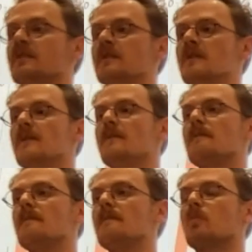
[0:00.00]
here,
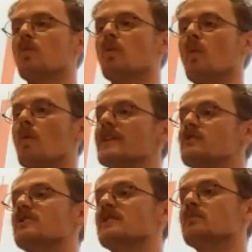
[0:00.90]

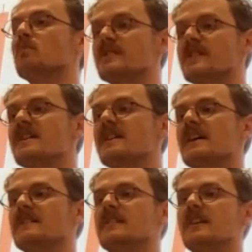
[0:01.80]
what we're saying
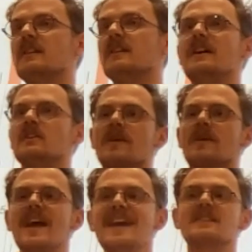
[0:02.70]
here is that,
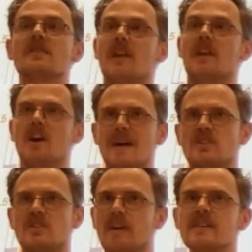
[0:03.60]
is there a large
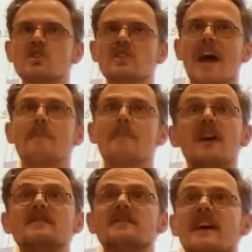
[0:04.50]
batch generalization gap?
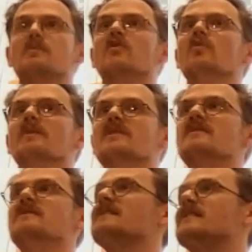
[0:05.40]
Does test
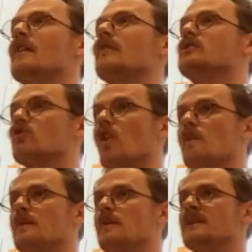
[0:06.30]
performance necessarily
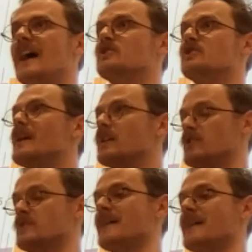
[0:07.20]
drop as you
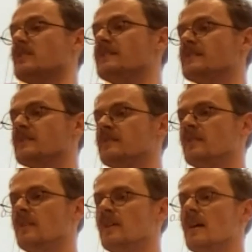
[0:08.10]
increase batch size?
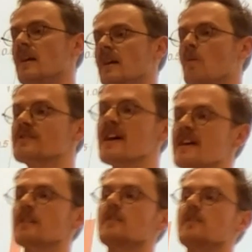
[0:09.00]
We're
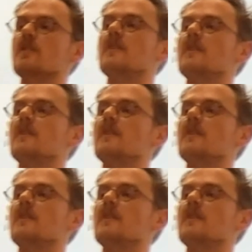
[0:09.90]
saying that